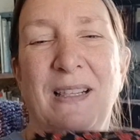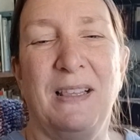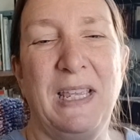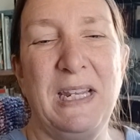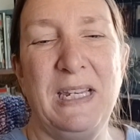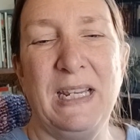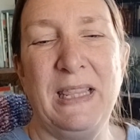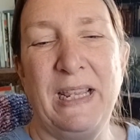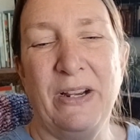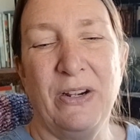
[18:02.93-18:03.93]
that little end in
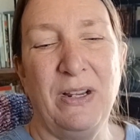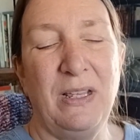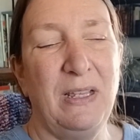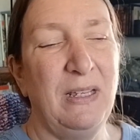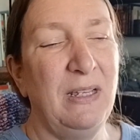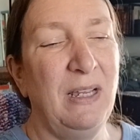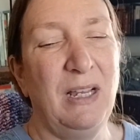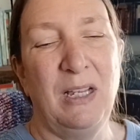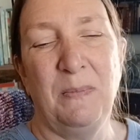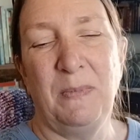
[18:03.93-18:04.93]
there.
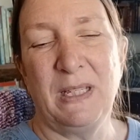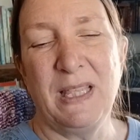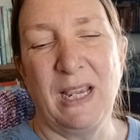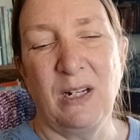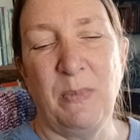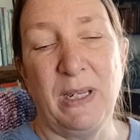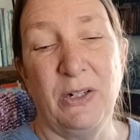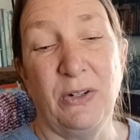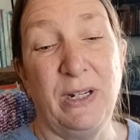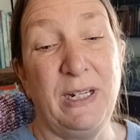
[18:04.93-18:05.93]
Um, it's not going to be
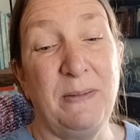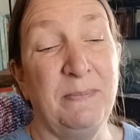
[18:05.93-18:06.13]
under any